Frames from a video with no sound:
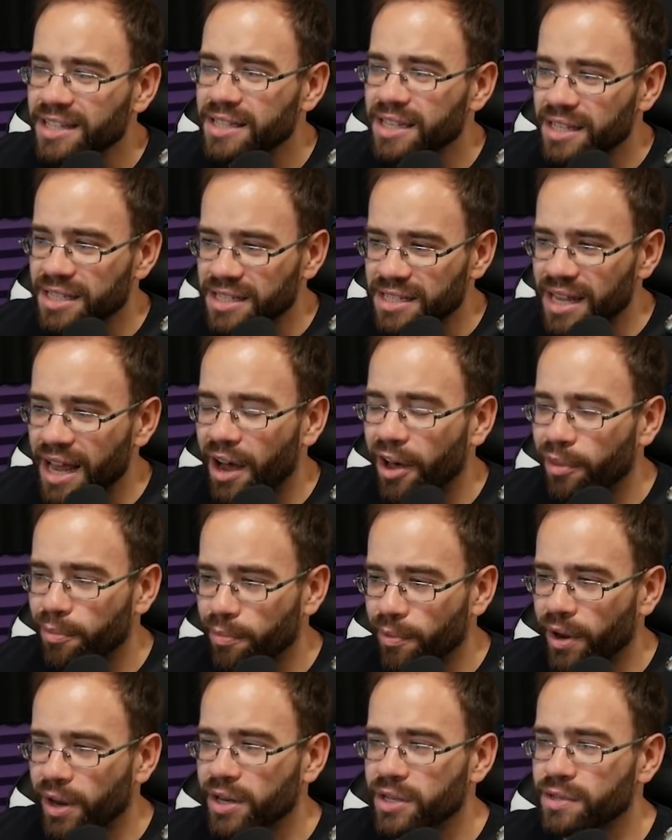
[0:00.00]
is the South
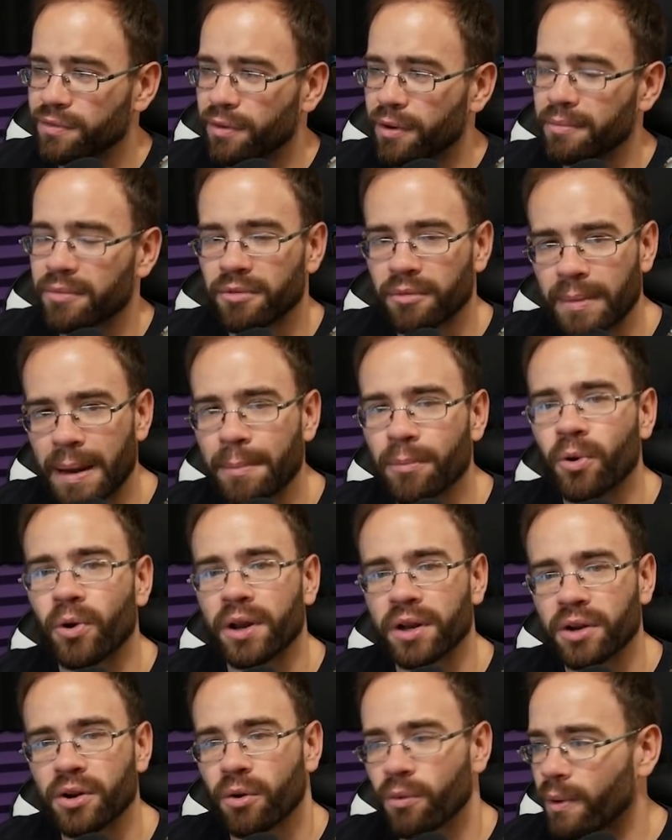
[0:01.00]
Bridge if I'm
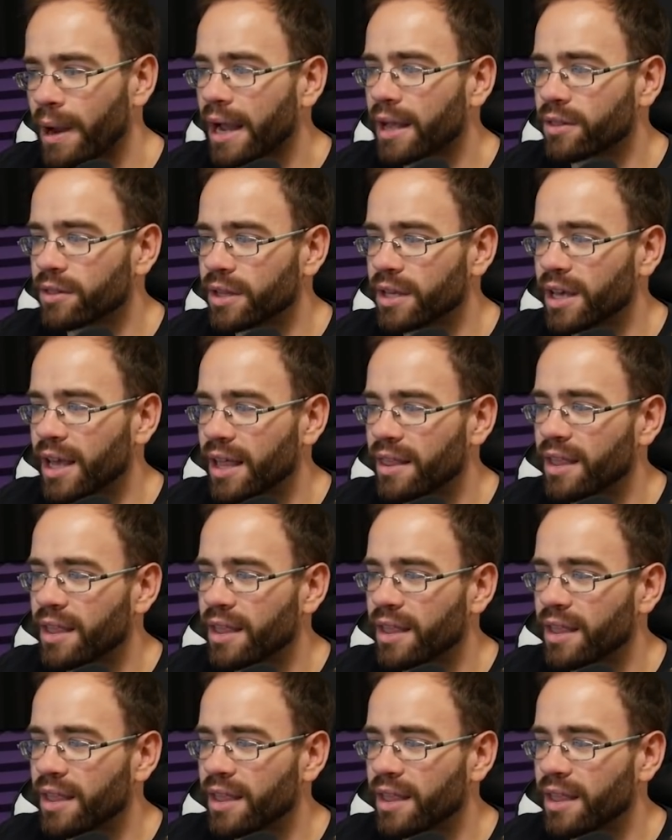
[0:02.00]
remembering correctly.